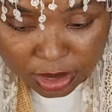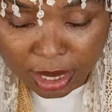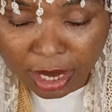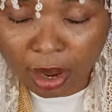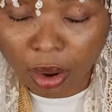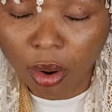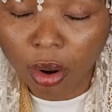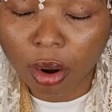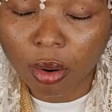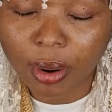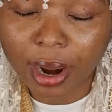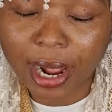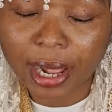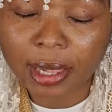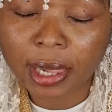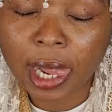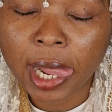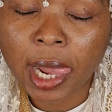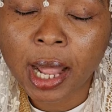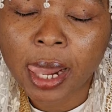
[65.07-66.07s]
high all right
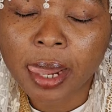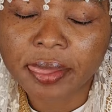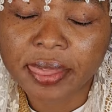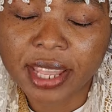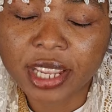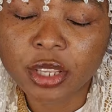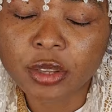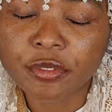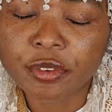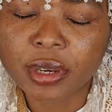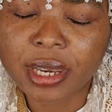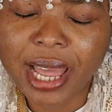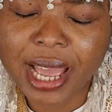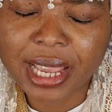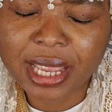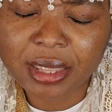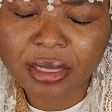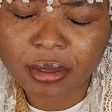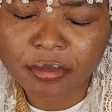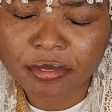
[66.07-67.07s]
thank you for
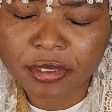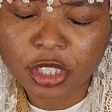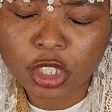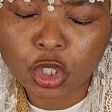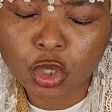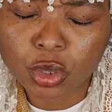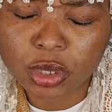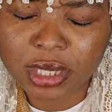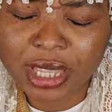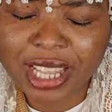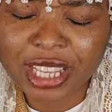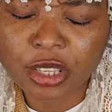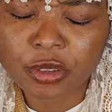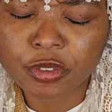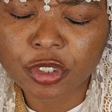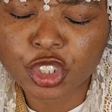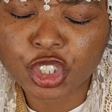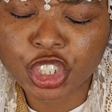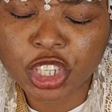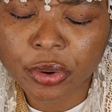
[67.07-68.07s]
liking the videos thank you
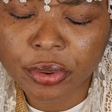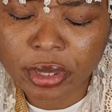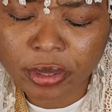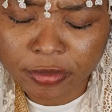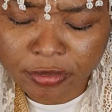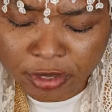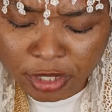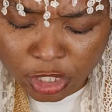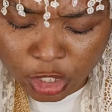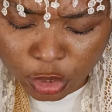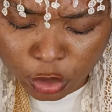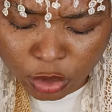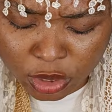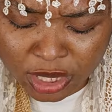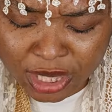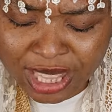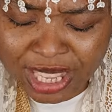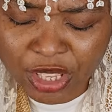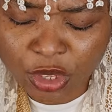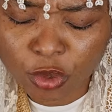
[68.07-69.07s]
for sharing the videos
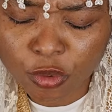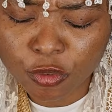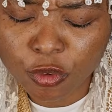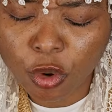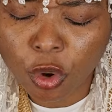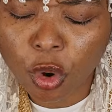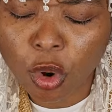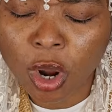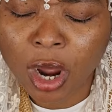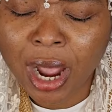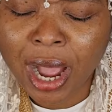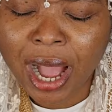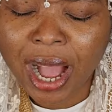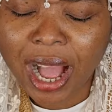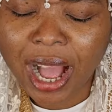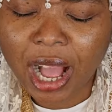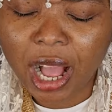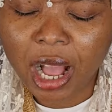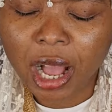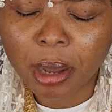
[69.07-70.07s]
thank you for
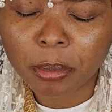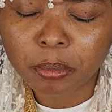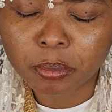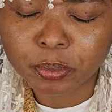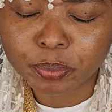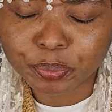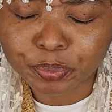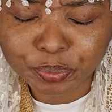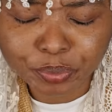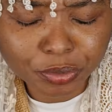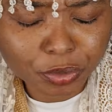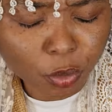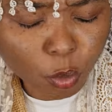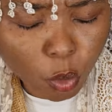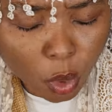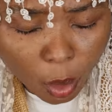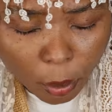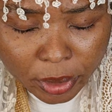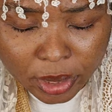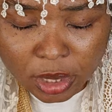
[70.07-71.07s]
um
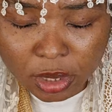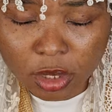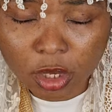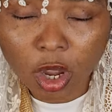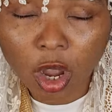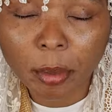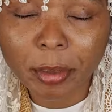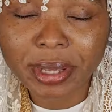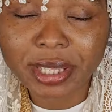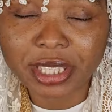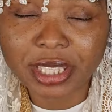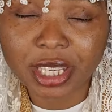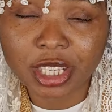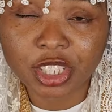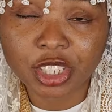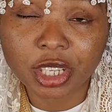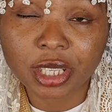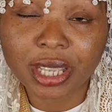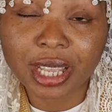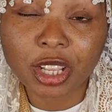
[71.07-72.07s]
going in the comment
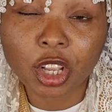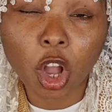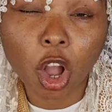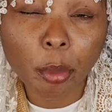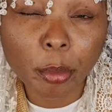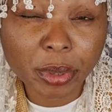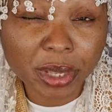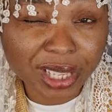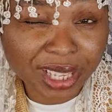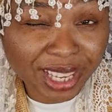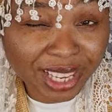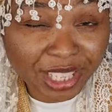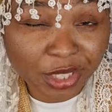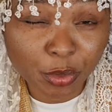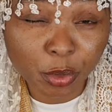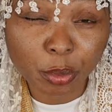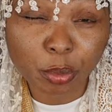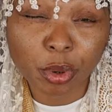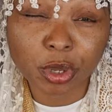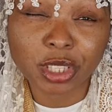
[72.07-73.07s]
section and communicating
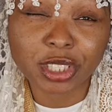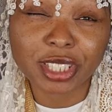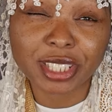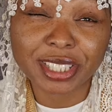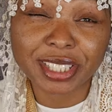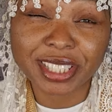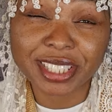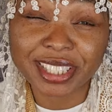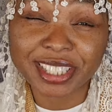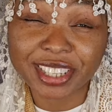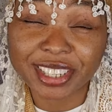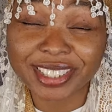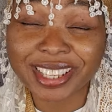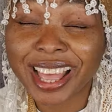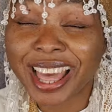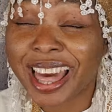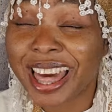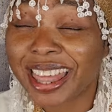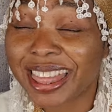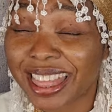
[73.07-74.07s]
with brothers and sisters
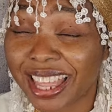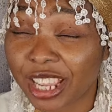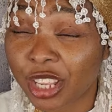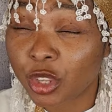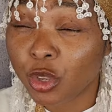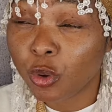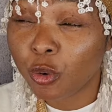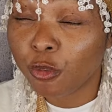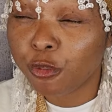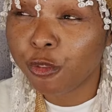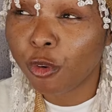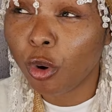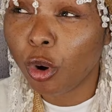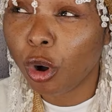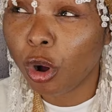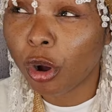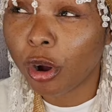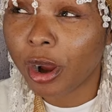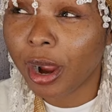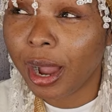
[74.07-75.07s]
thank you
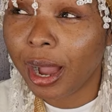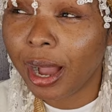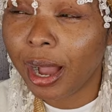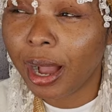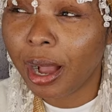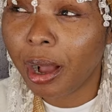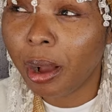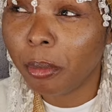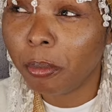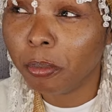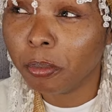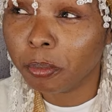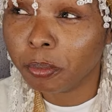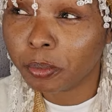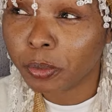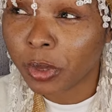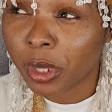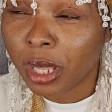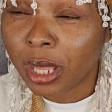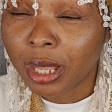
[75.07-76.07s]
for um
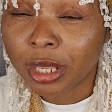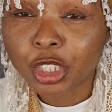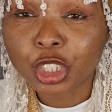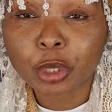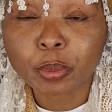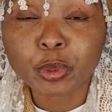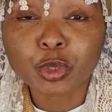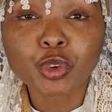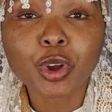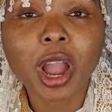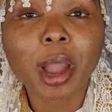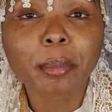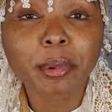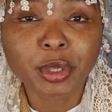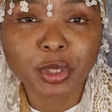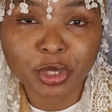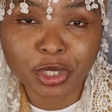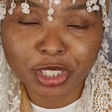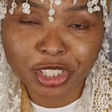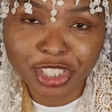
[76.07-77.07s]
subscribing
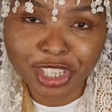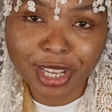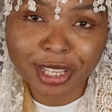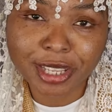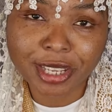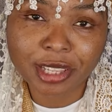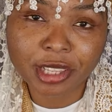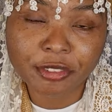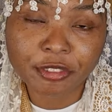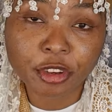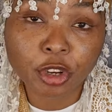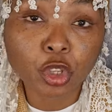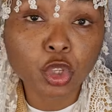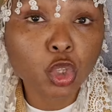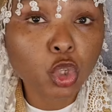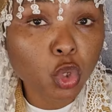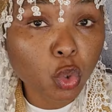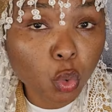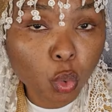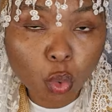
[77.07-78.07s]
to the channel if you're
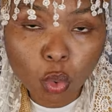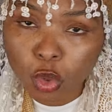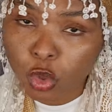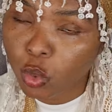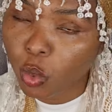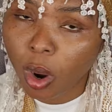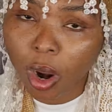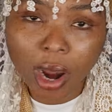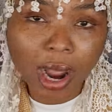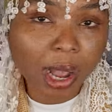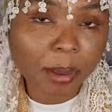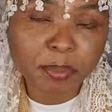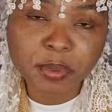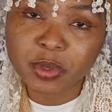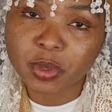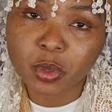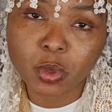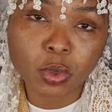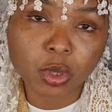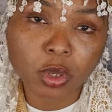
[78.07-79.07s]
new you are
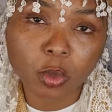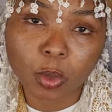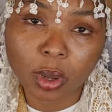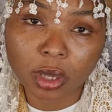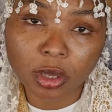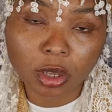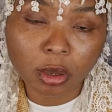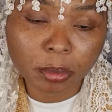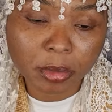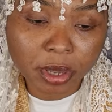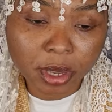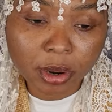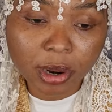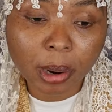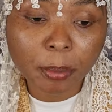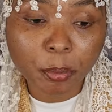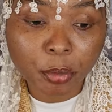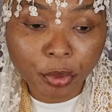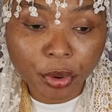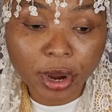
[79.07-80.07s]
absolutely welcome here i
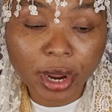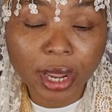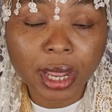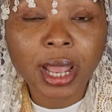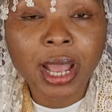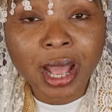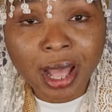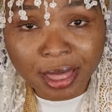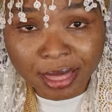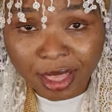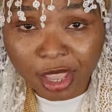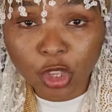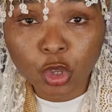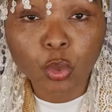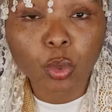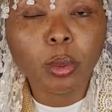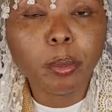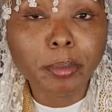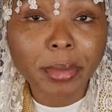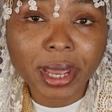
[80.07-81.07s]
pray that you
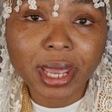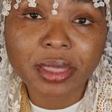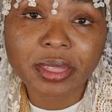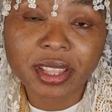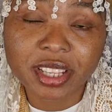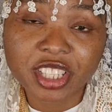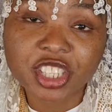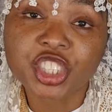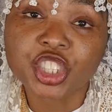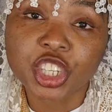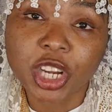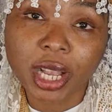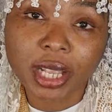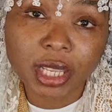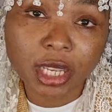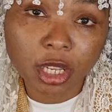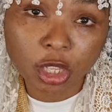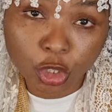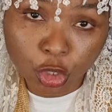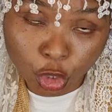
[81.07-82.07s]
will make this
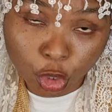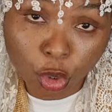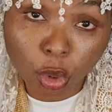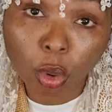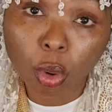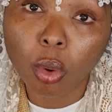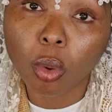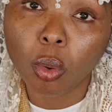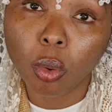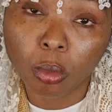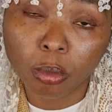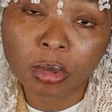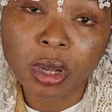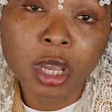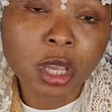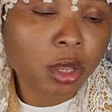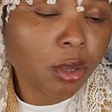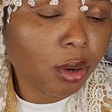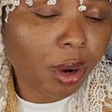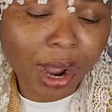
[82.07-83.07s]
channel your home
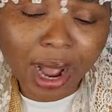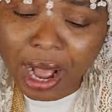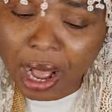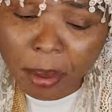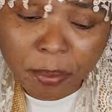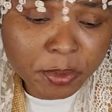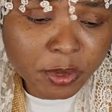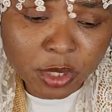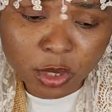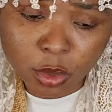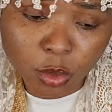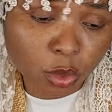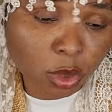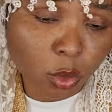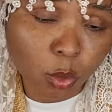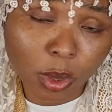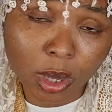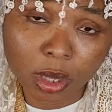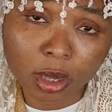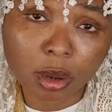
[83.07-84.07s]
you're absolutely
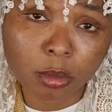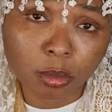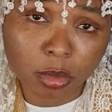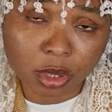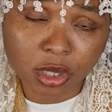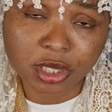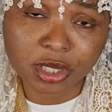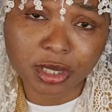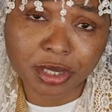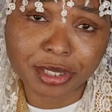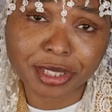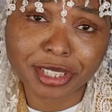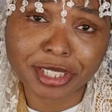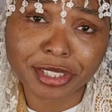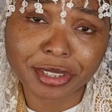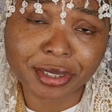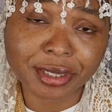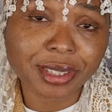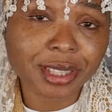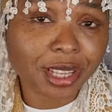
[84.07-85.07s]
welcome brothers and
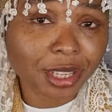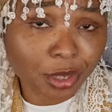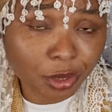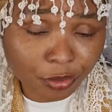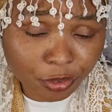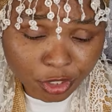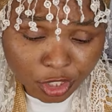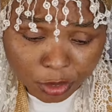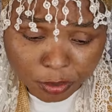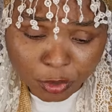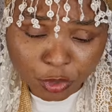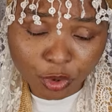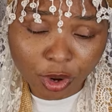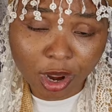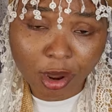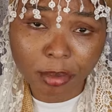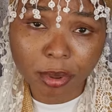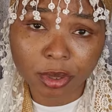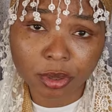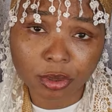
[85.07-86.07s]
sisters thank you for
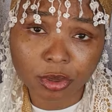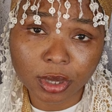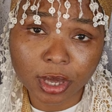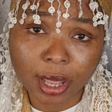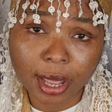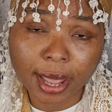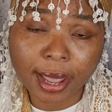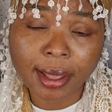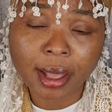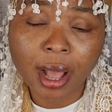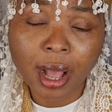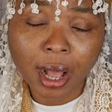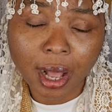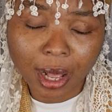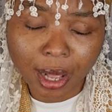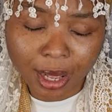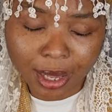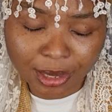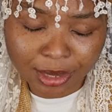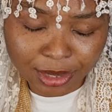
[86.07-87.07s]
subscribing okay
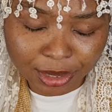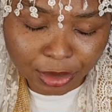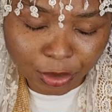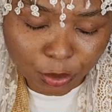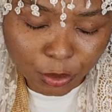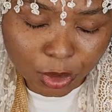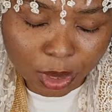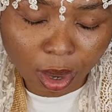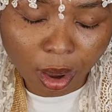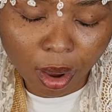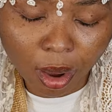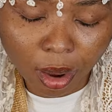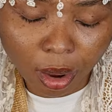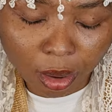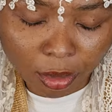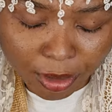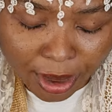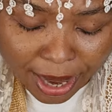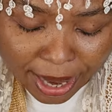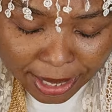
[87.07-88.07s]
hallelujah all
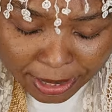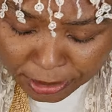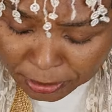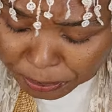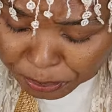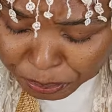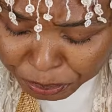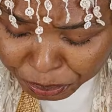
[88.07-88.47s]
right